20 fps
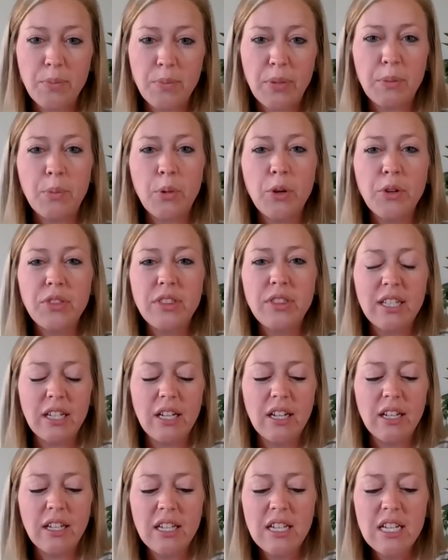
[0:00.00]
But both
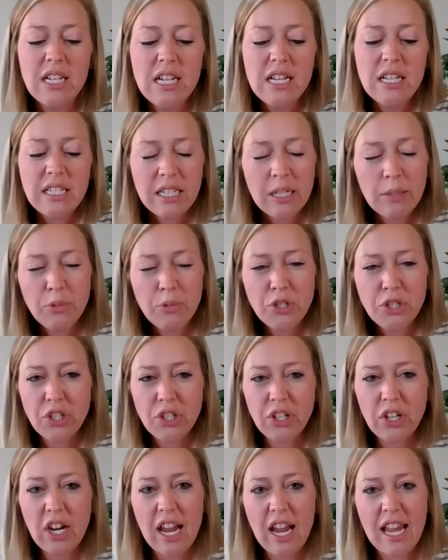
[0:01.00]
the
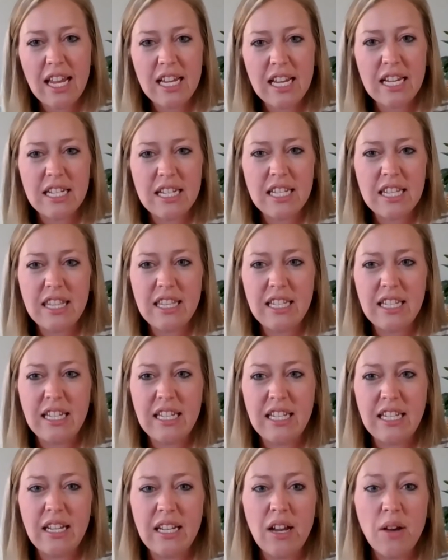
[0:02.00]
temperature and
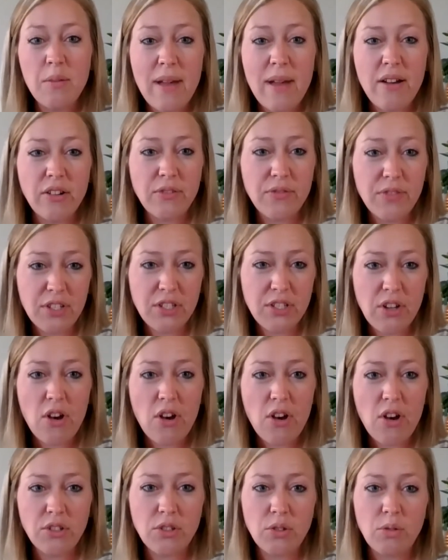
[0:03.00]
the amount of
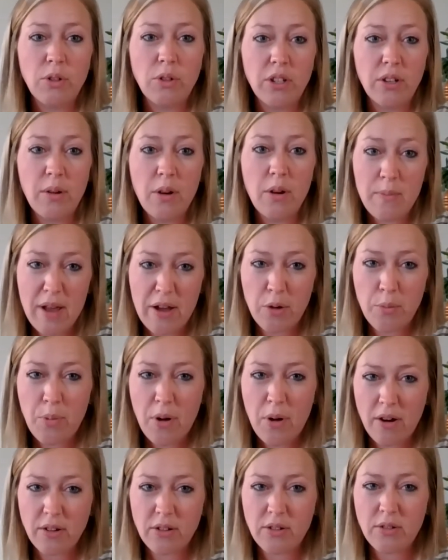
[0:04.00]
salt or amount of
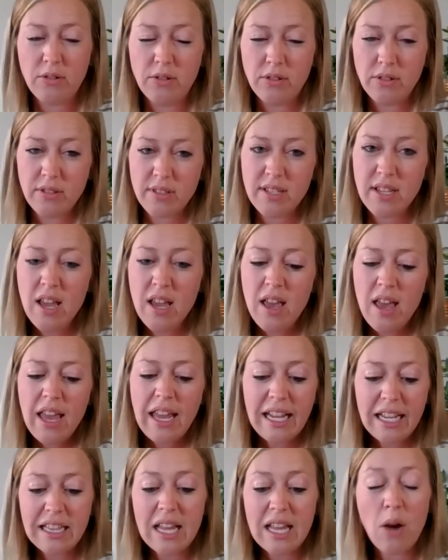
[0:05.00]
particles
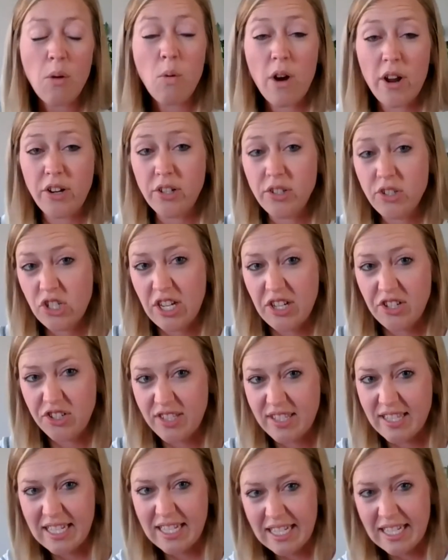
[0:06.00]
in that water changes
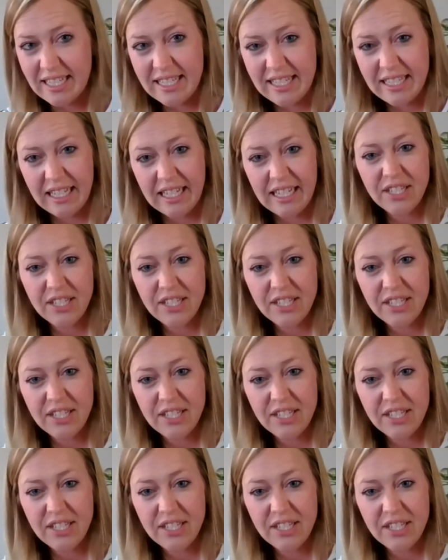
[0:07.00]
the density.